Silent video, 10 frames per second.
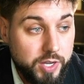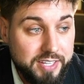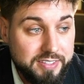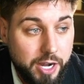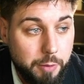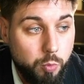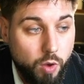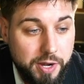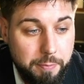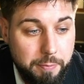can set up
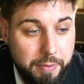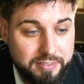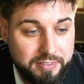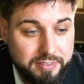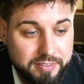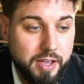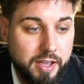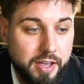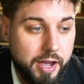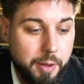one basket,
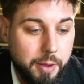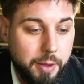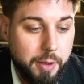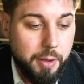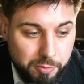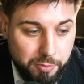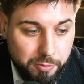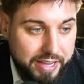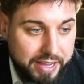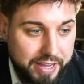multiple
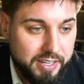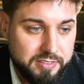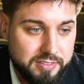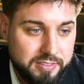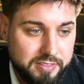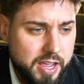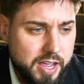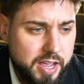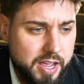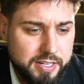baskets,
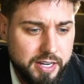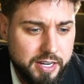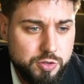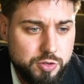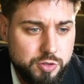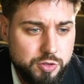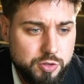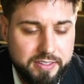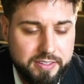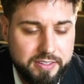and you can
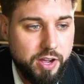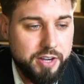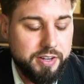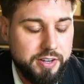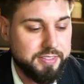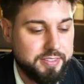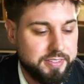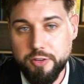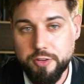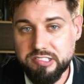let them run
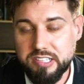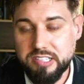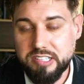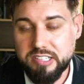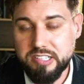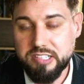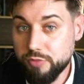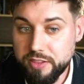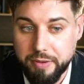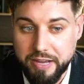until you decide to not
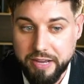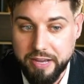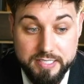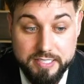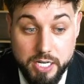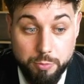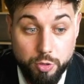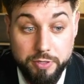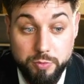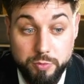run the baskets
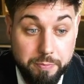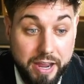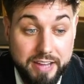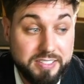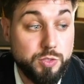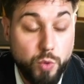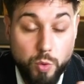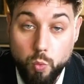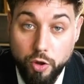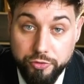anymore. But with the baskets, we
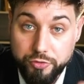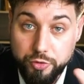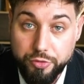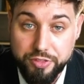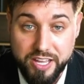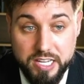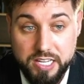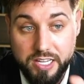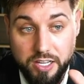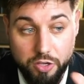want to
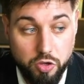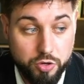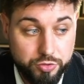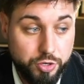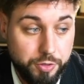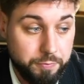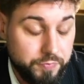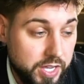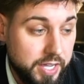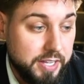think long term.
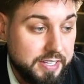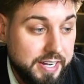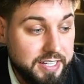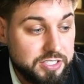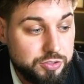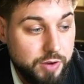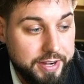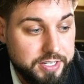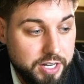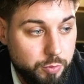The next
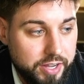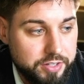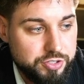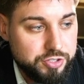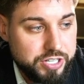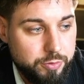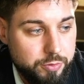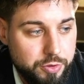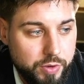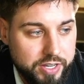strategy I would like to share
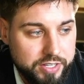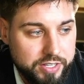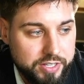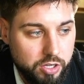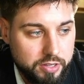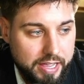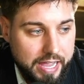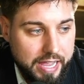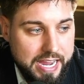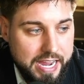with you is called
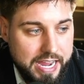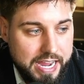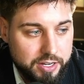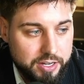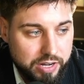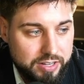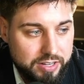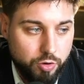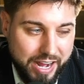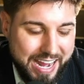AI Grid
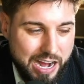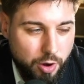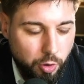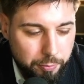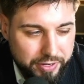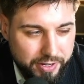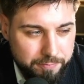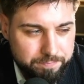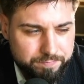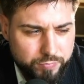or AI
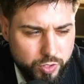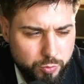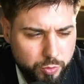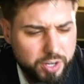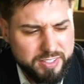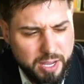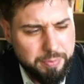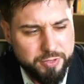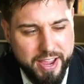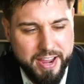Omni. We're going to
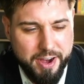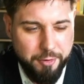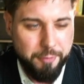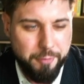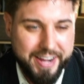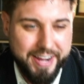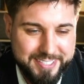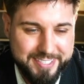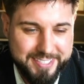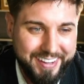tap into AI Omni
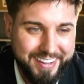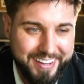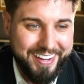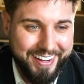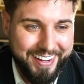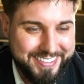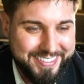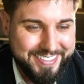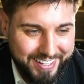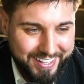actually. It's
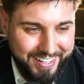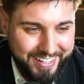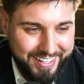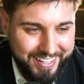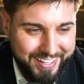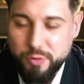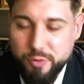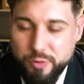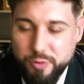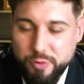an
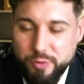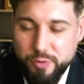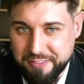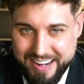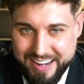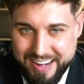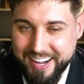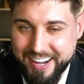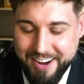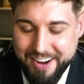incredible innovation
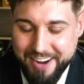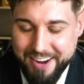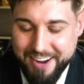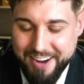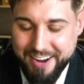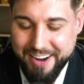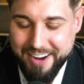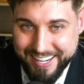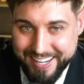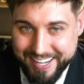that I have never
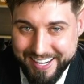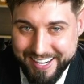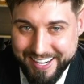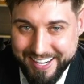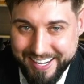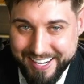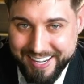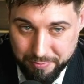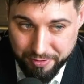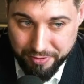seen any
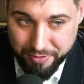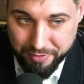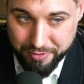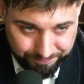time before